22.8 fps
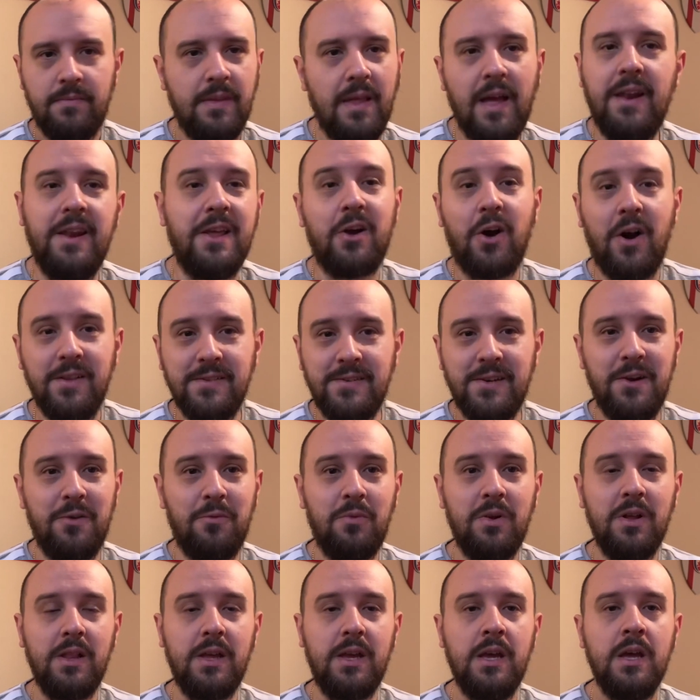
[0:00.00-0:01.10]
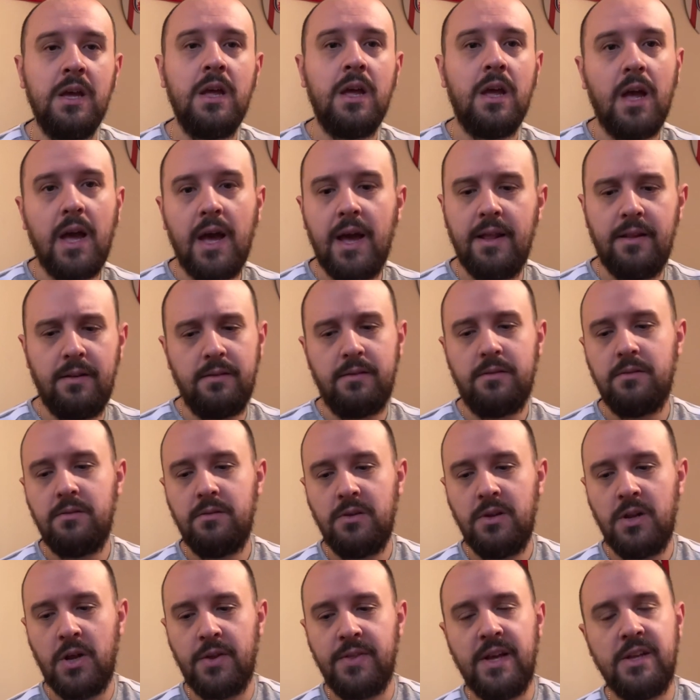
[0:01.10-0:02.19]
any continent really, And
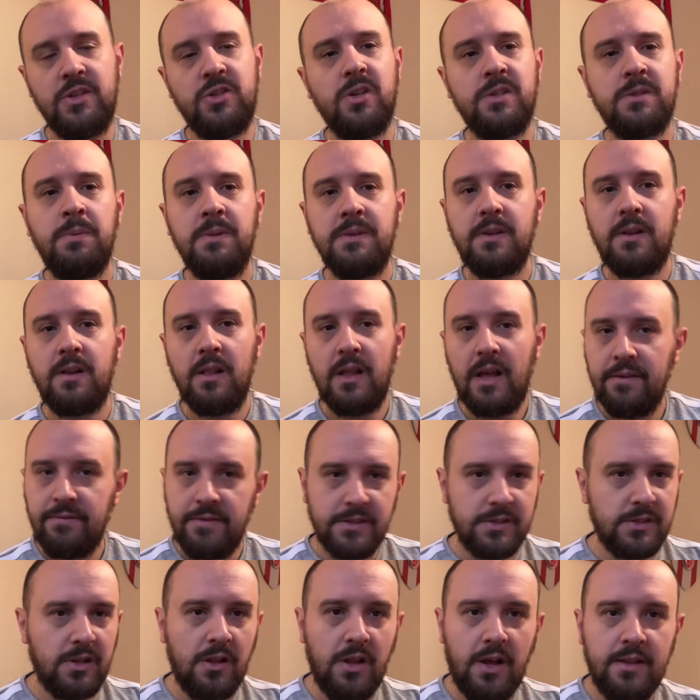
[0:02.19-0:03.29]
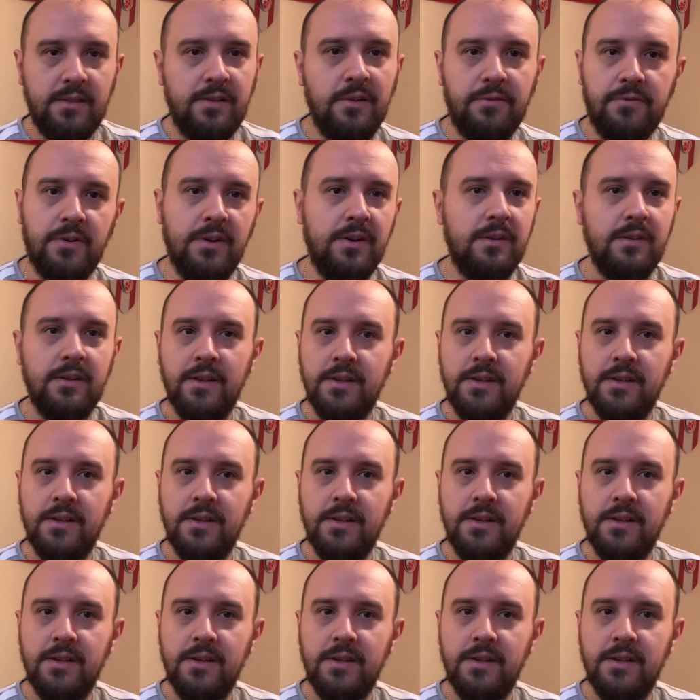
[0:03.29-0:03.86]
the adjustment to the life is a lot different.